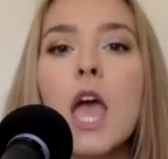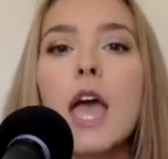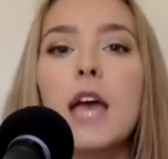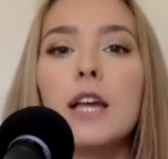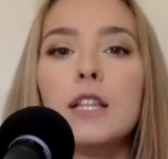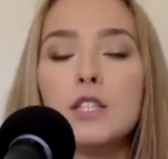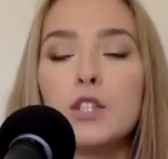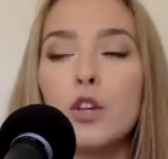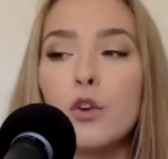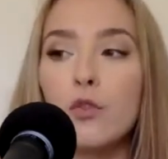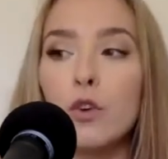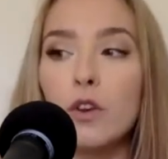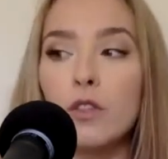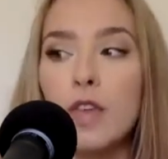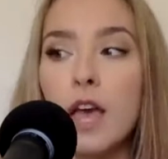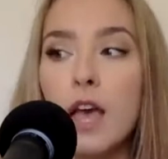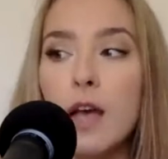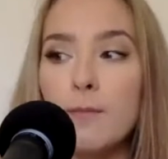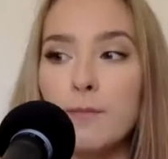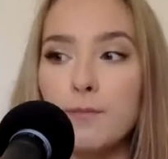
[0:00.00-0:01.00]
And so for
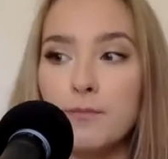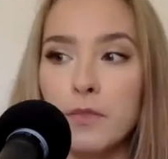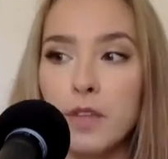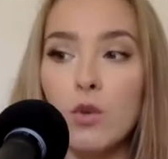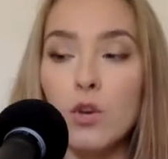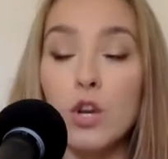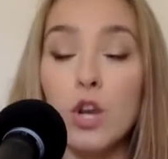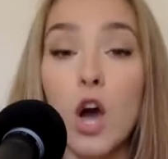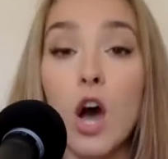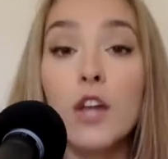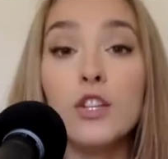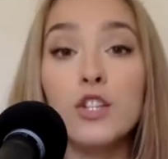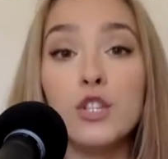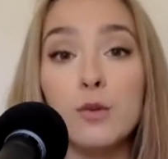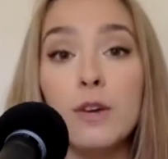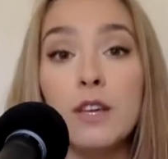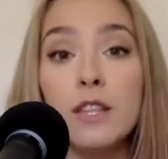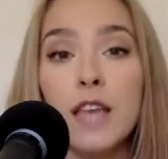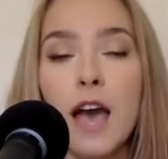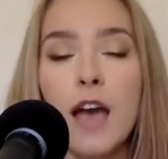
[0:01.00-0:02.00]
them not
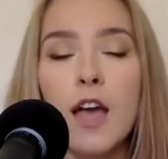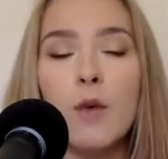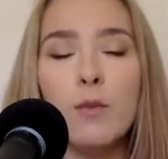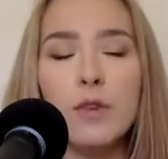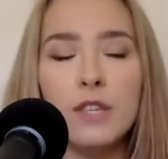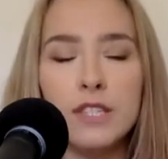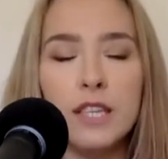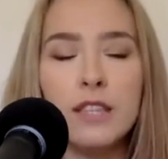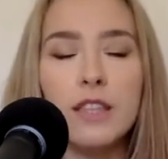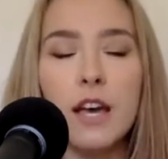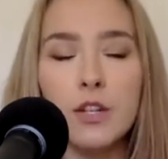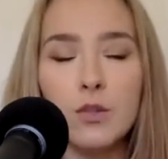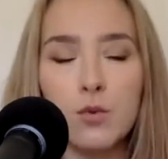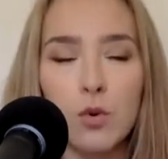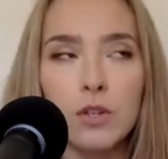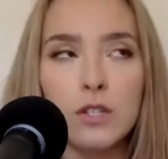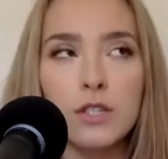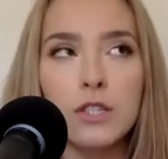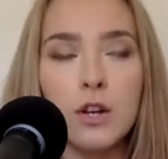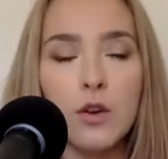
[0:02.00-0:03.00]
doing that, and we see that
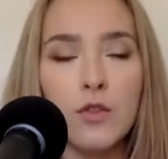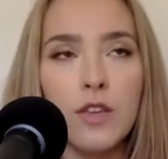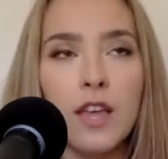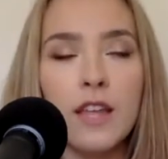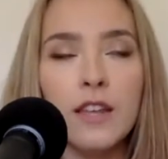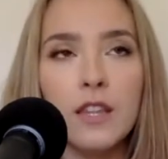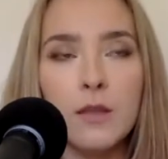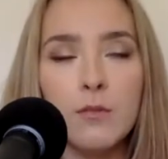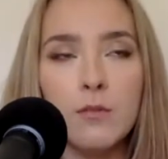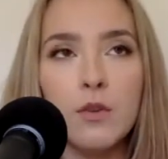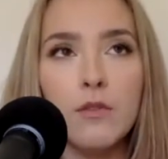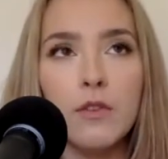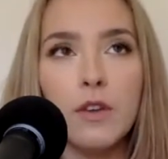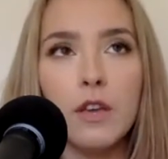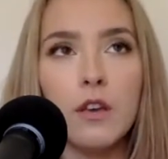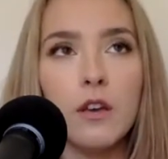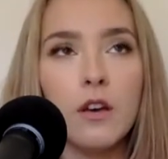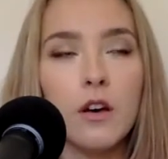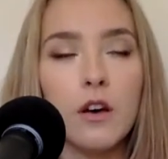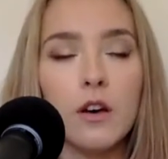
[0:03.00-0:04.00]
towards the end of the
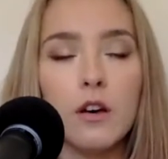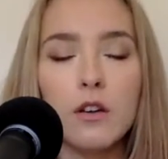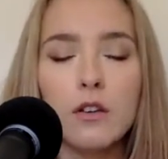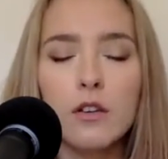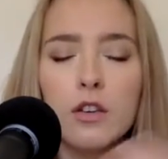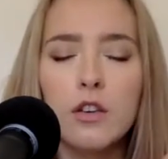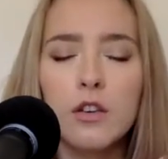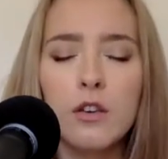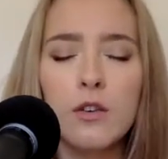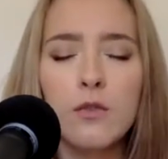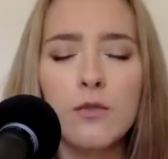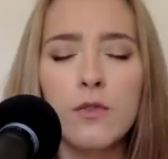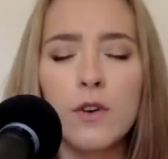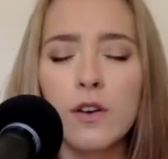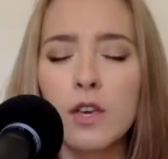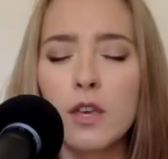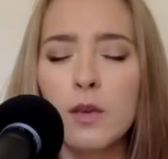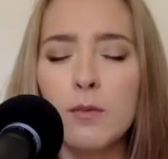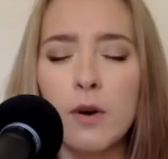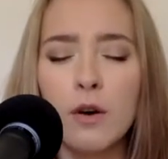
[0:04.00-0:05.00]
movie, cue
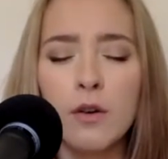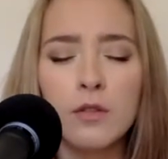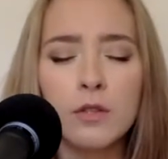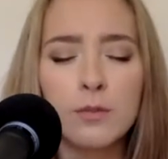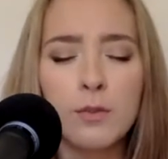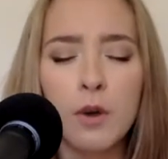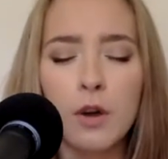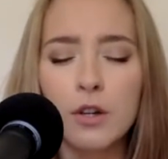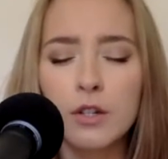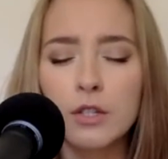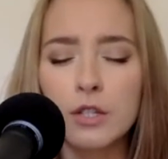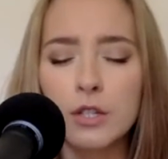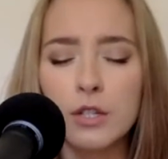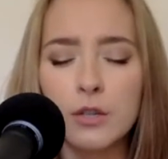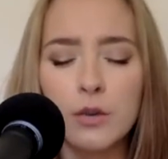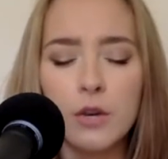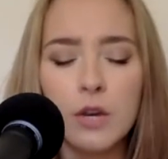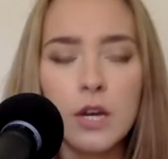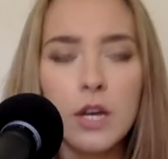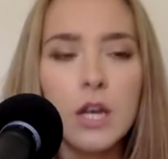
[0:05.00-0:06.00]
Funky Bones Part 2.